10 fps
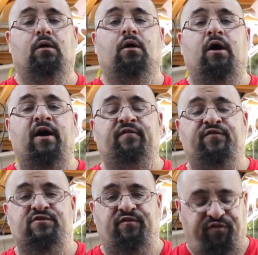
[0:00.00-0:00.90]
All right,
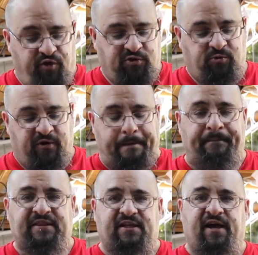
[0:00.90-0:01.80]
fishy folks, we're gonna
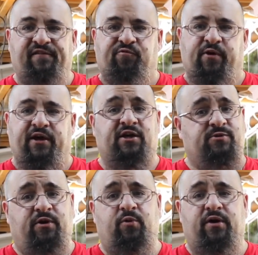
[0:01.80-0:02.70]
put the knife away
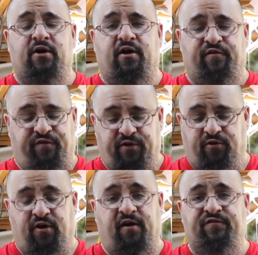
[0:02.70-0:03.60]
because we don't wanna cut our
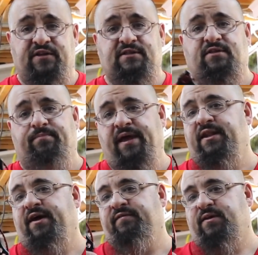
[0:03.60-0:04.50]
finger off. This is the
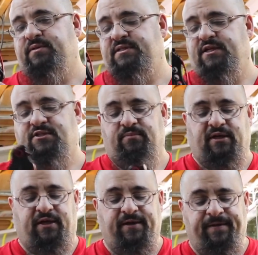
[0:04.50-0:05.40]
man knife that was sent to
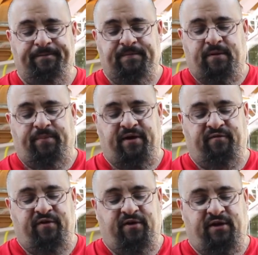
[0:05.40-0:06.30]
me by a
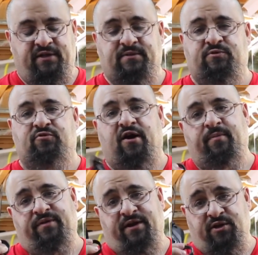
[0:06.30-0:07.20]
very nice
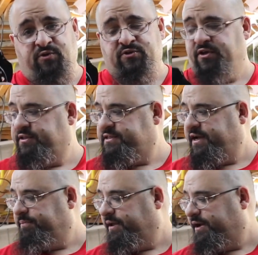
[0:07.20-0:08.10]
subscriber that I use all the time